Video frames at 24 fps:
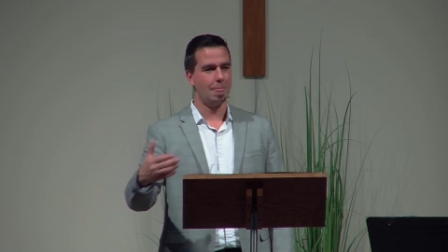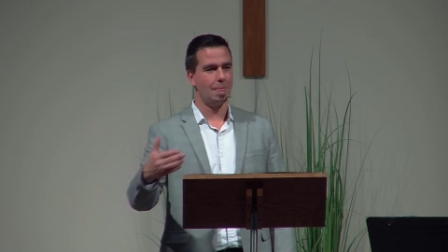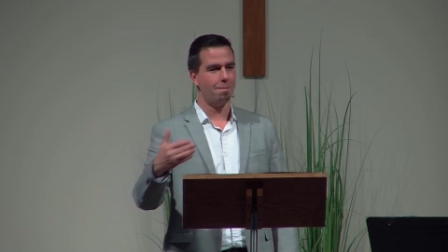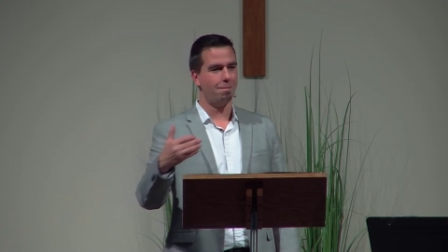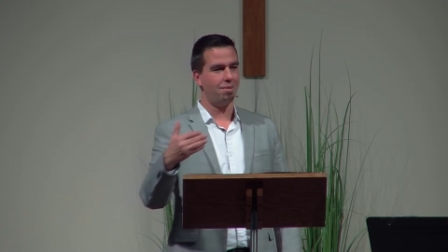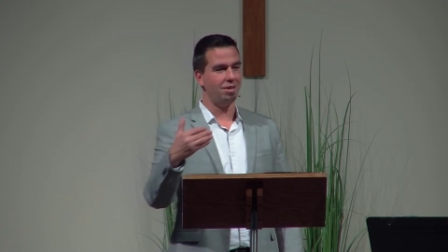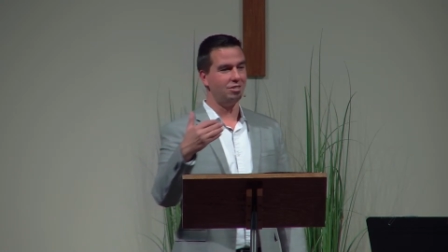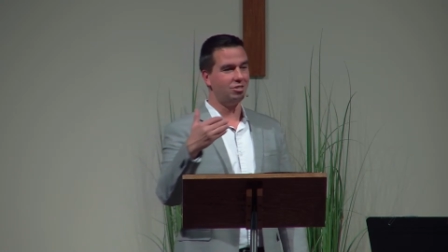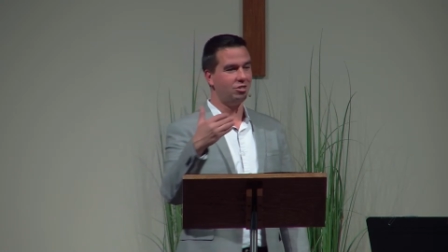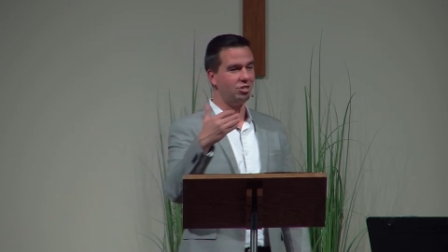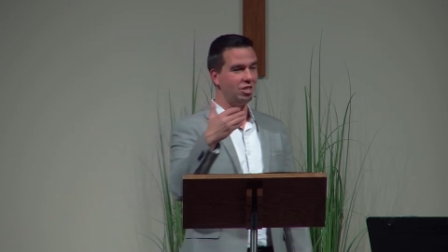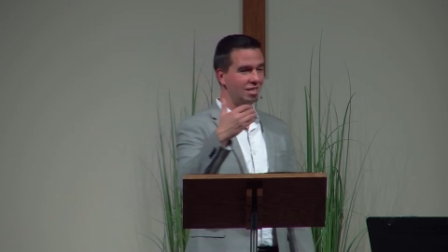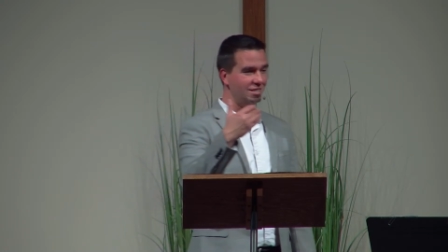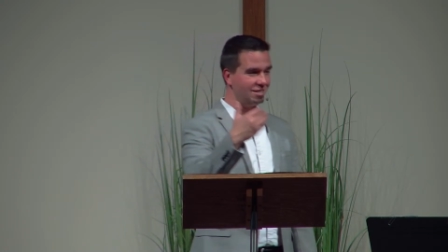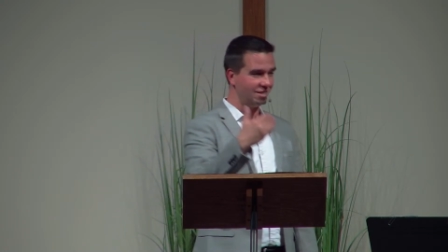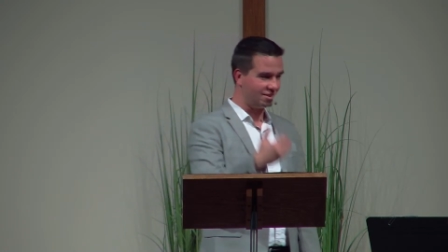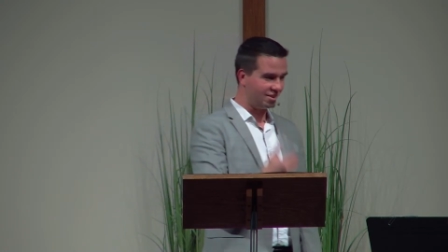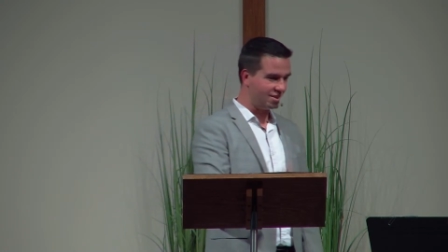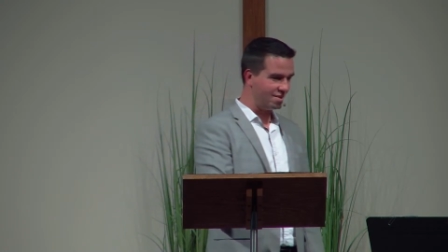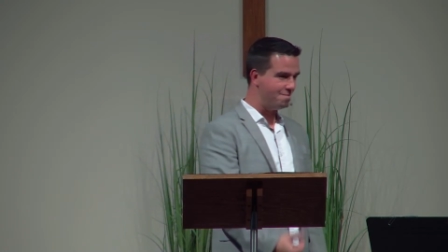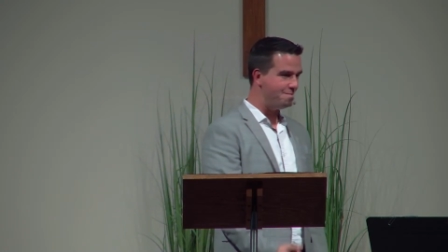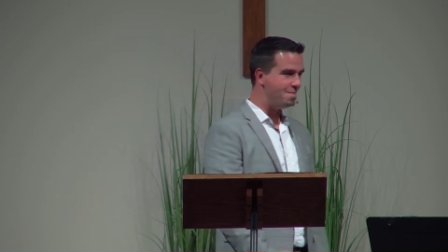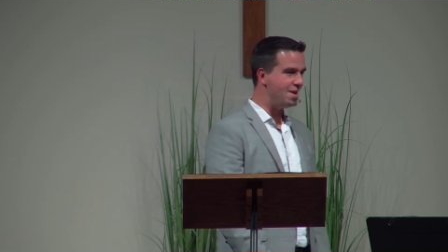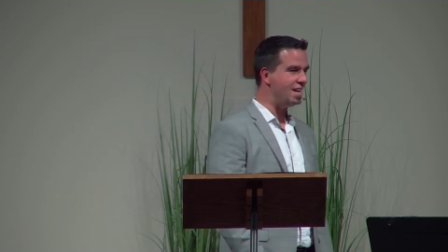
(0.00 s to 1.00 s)
But
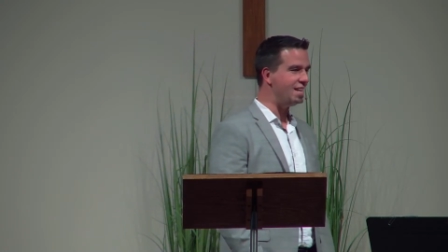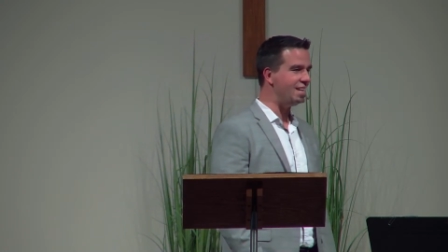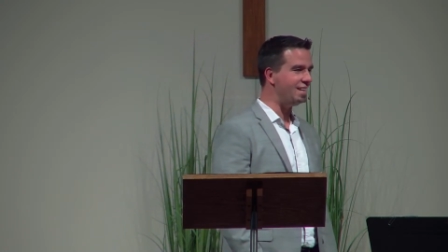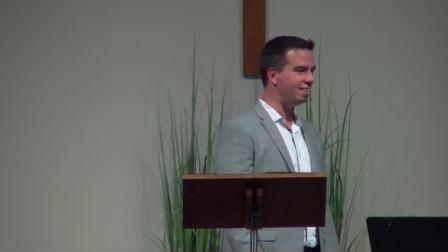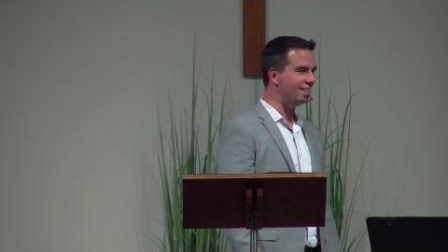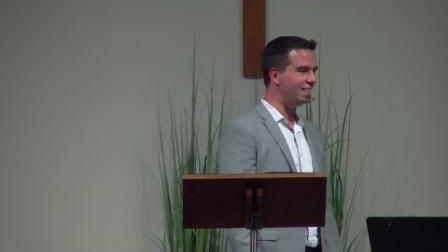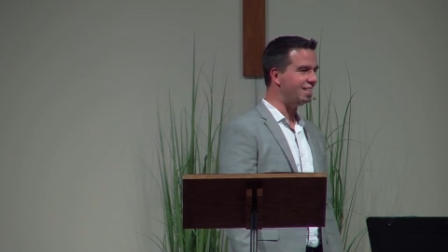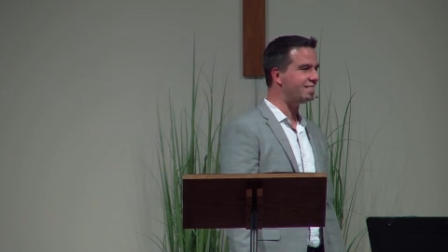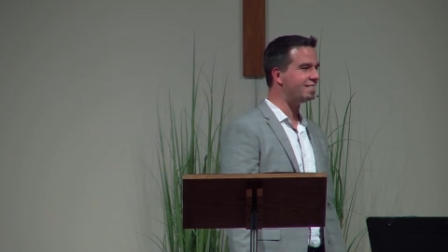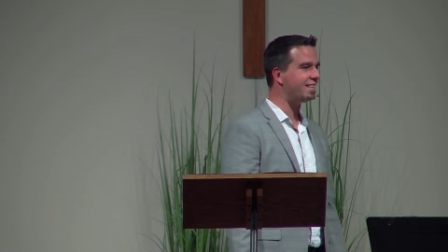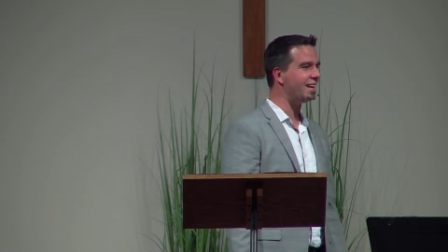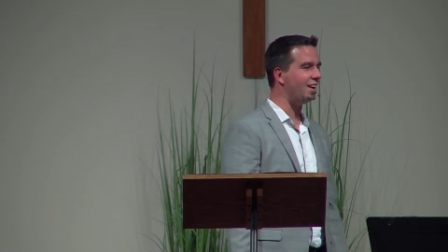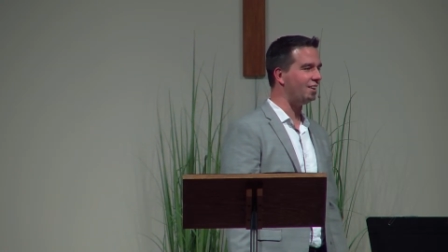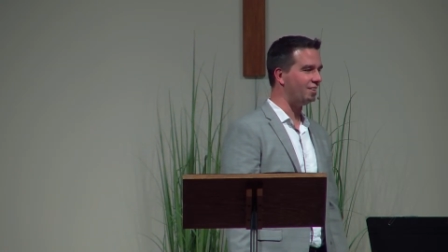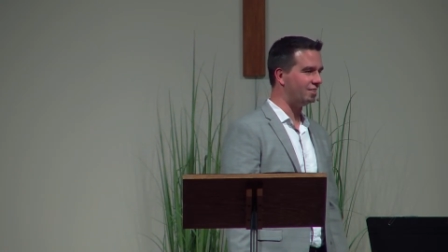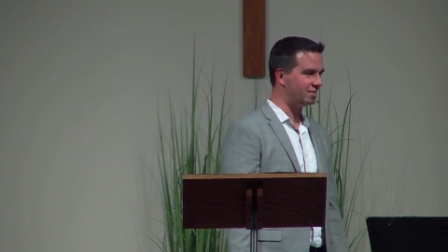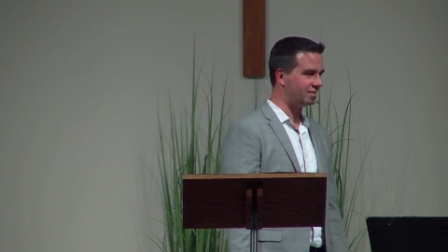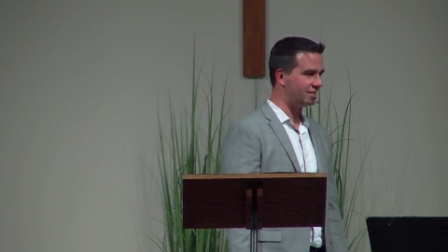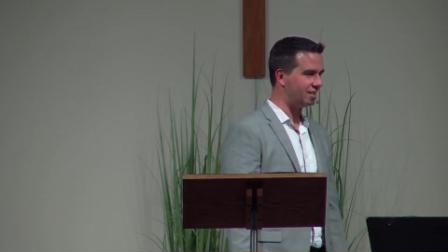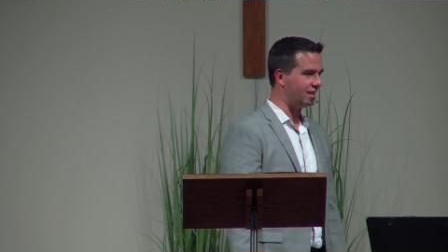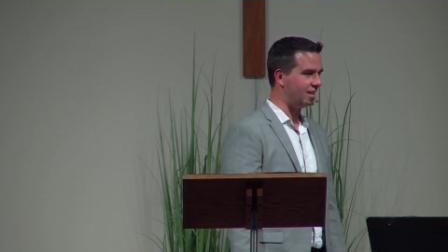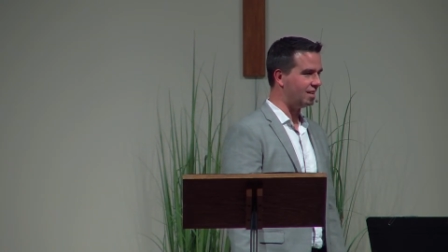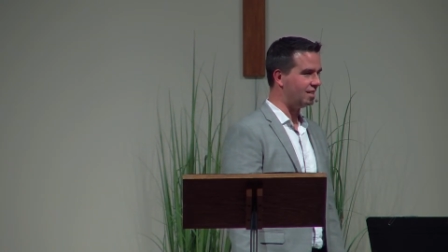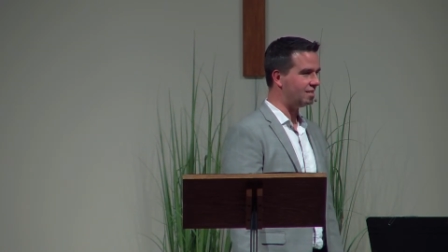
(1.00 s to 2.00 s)
Jesus immediately
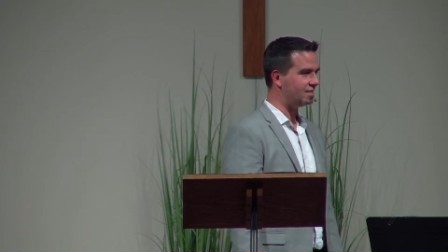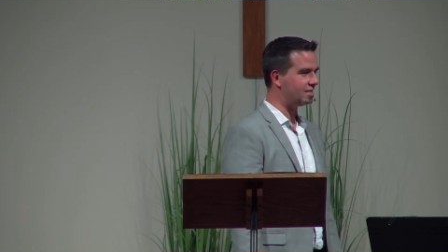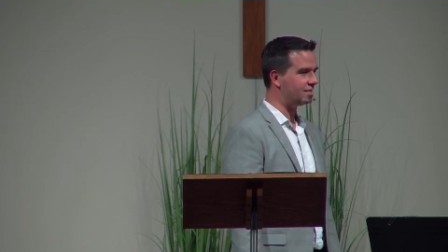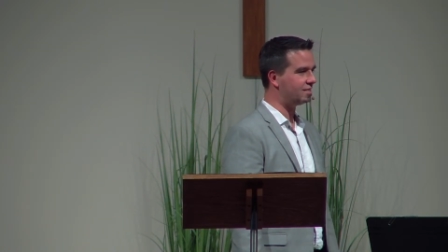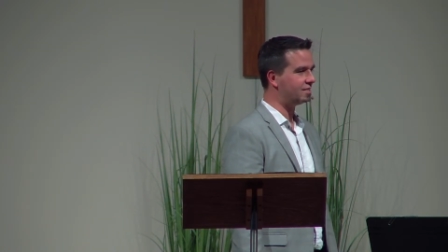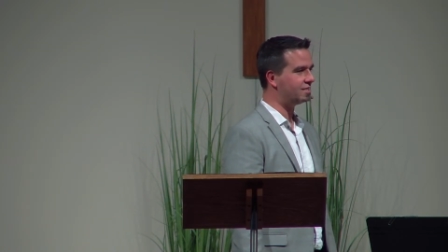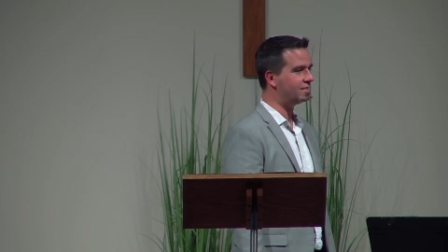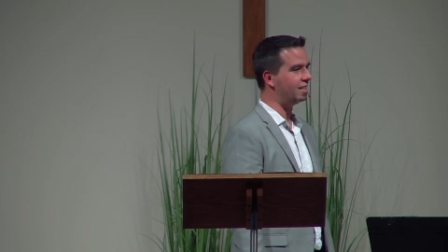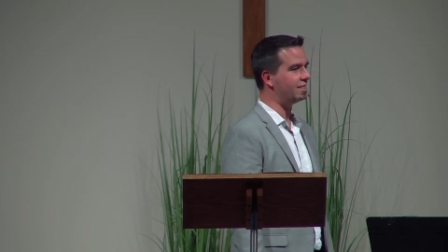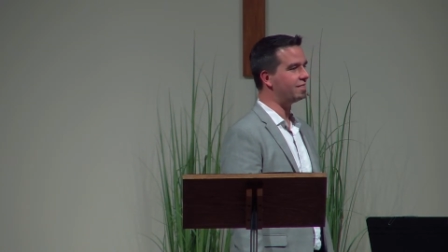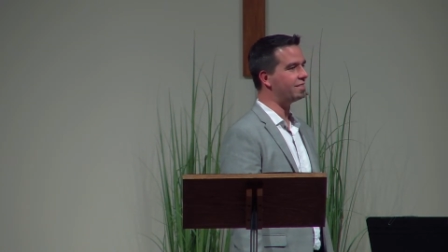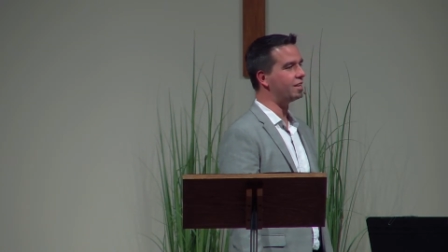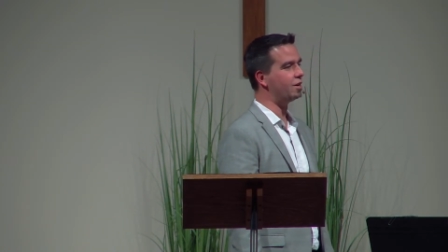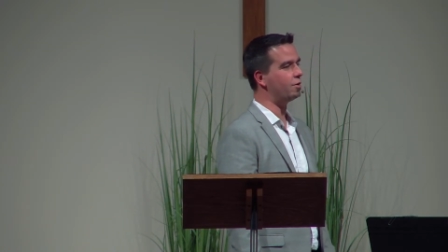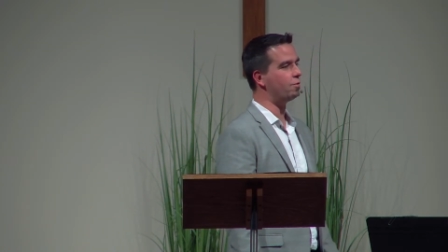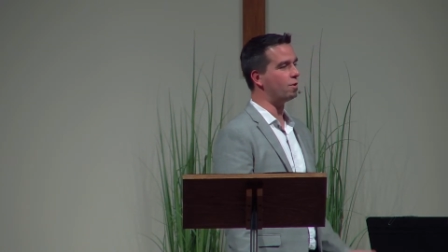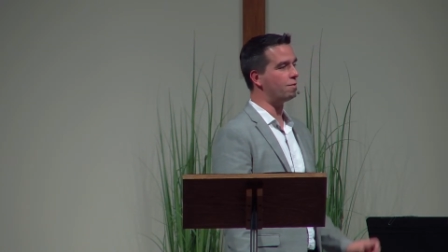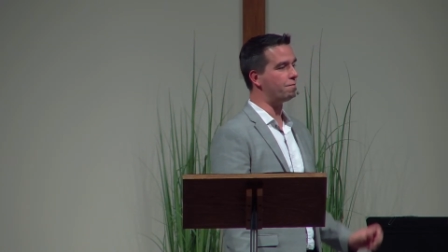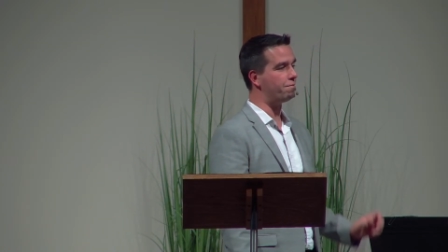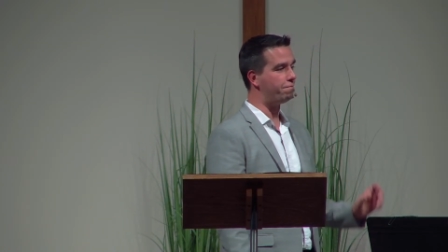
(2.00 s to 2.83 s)
tells us that there were